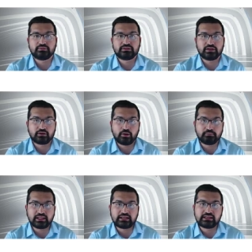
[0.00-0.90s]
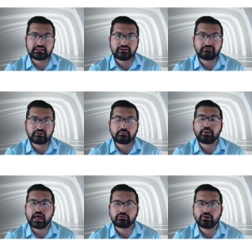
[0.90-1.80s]
they're completely different
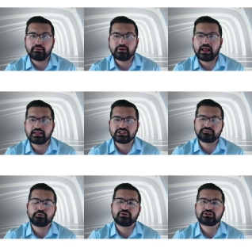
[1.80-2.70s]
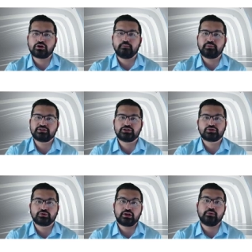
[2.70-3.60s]
pathway, but I just put this comparison
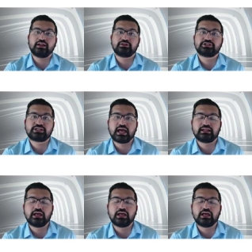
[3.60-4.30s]
so that you understand